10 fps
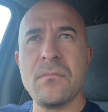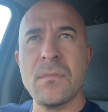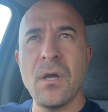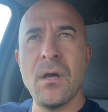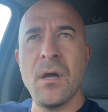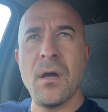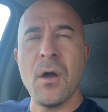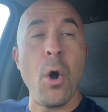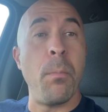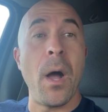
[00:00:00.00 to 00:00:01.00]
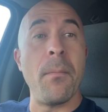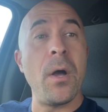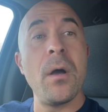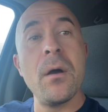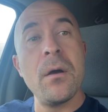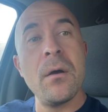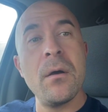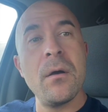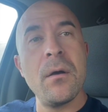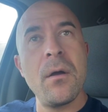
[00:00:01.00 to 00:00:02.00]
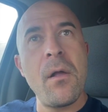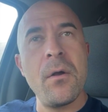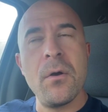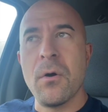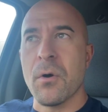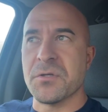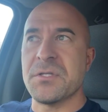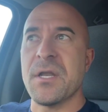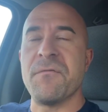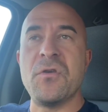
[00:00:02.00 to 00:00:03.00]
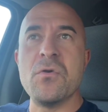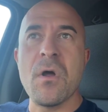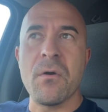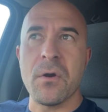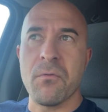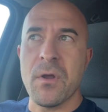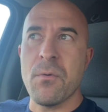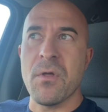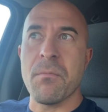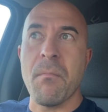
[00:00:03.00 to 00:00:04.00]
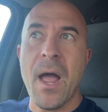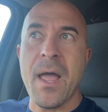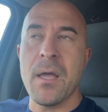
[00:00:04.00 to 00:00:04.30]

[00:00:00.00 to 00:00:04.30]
Obama, or said, if you don't agree with my